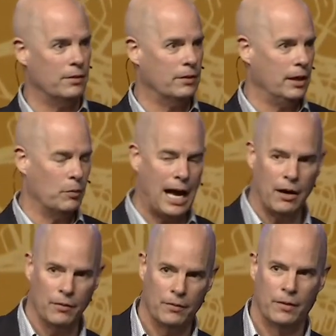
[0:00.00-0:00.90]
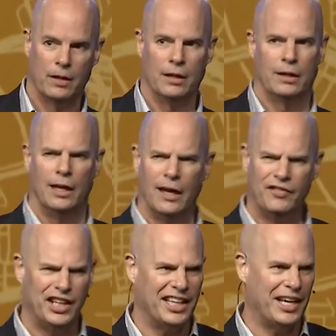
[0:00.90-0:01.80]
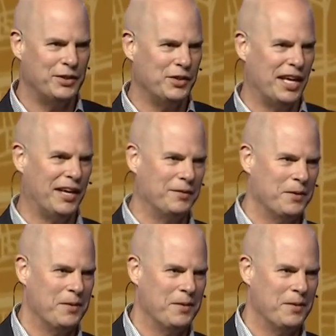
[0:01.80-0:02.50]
okay, wow, evidently I do that.